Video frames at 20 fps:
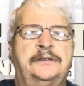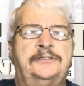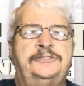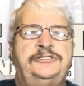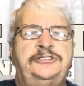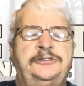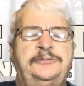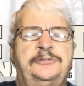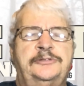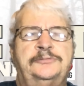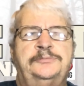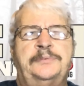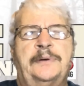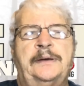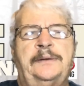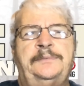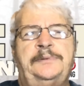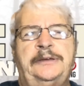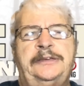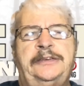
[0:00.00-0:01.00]
she was
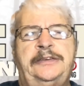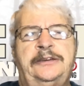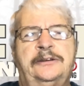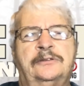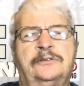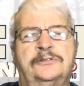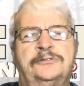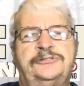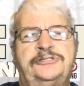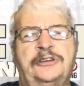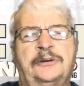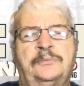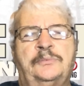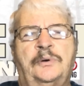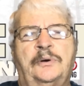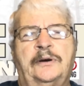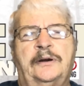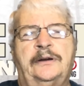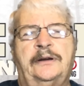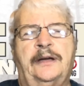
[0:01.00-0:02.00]
maybe killed
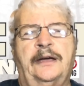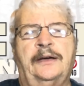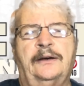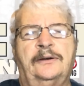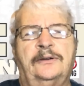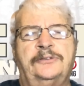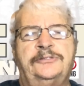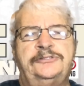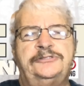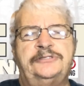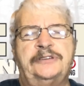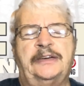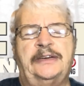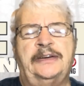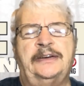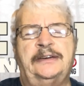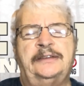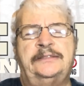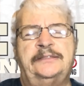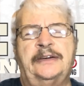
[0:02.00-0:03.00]
somewhere else,
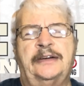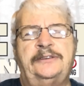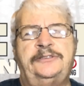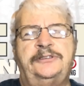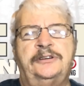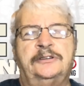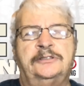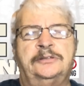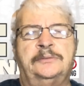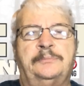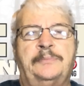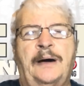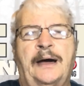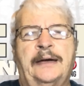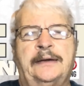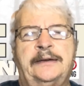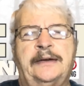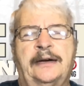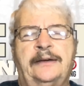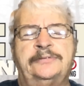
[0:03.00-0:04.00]
and they took the
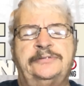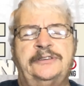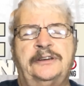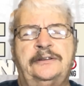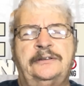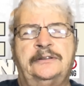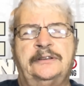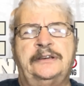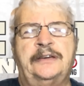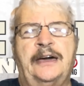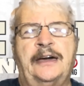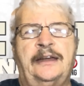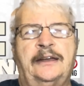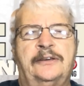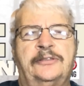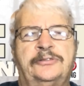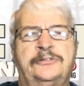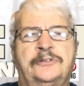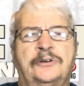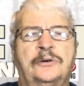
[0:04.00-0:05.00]
bike out there to kind
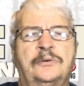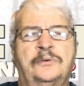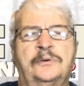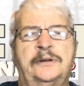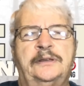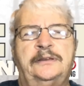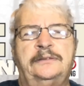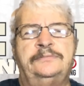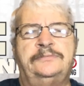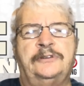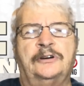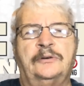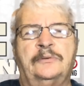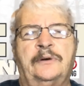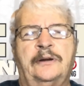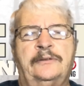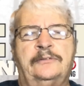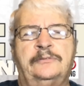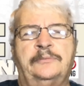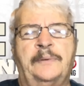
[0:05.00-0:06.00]
of throw
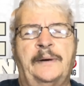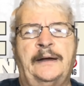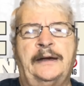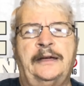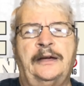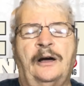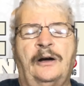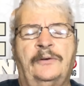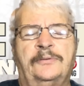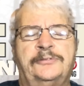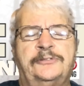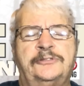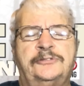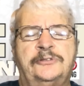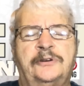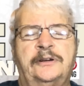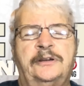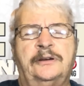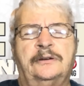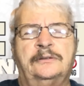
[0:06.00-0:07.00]
everybody off the
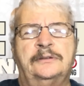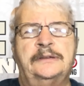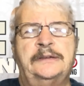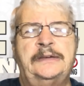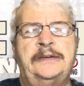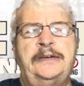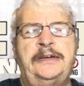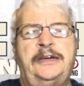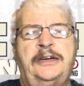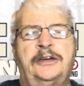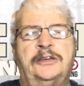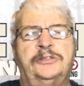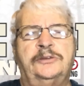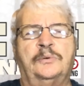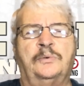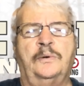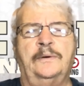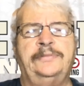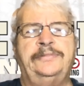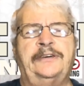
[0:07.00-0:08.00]
trail.
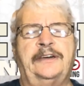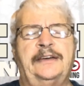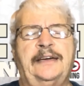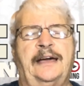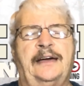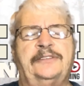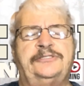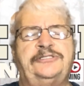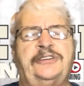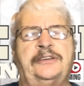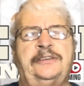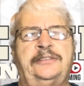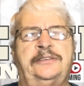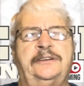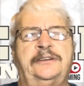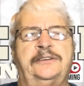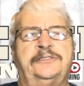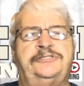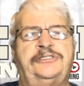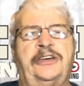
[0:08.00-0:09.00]
The one thing I'll say
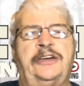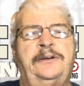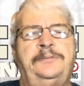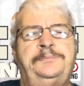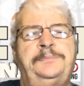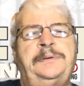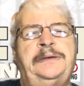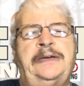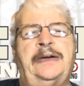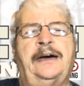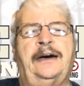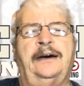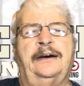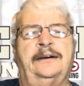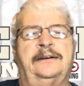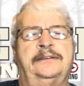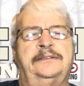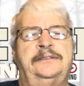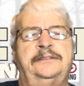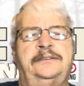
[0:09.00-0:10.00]
this: the
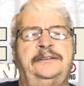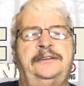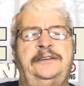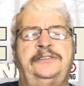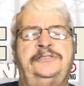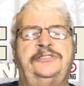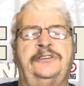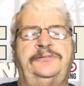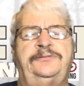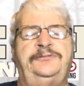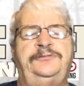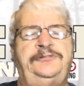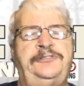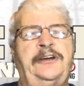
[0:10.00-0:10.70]
FBI is I